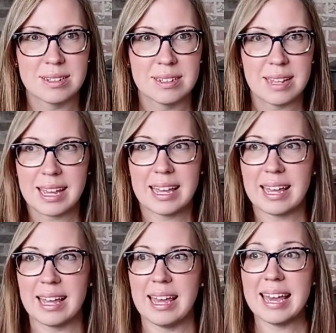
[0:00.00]
Like,
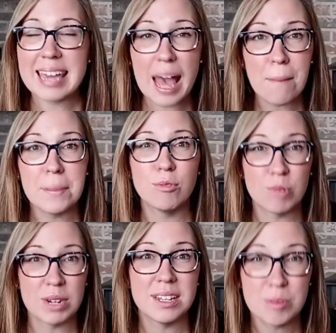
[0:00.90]
it can be
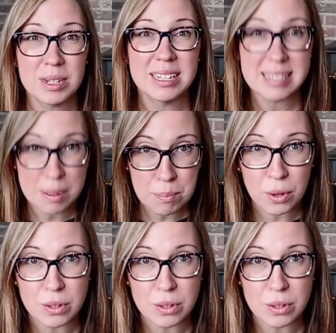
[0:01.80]
really, really simple.